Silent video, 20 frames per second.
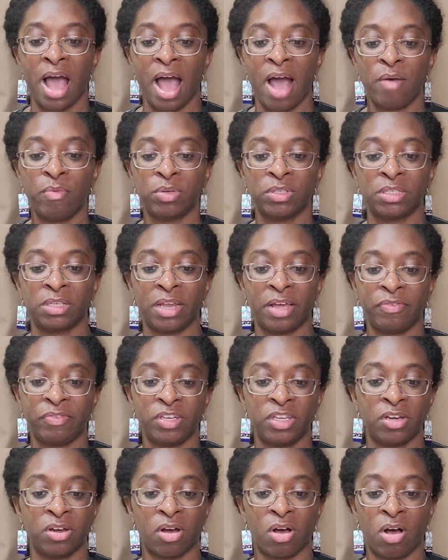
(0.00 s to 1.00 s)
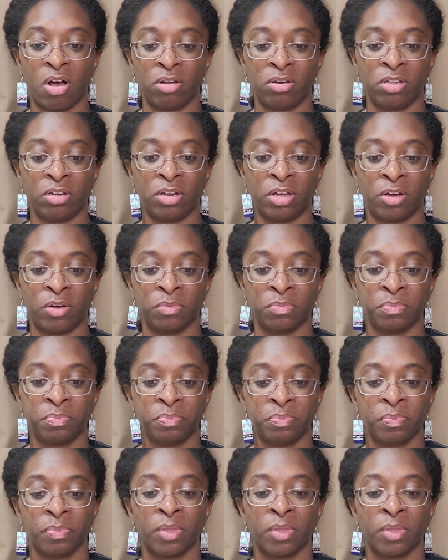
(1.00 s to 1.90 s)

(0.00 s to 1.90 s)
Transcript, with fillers: I was left here all alone.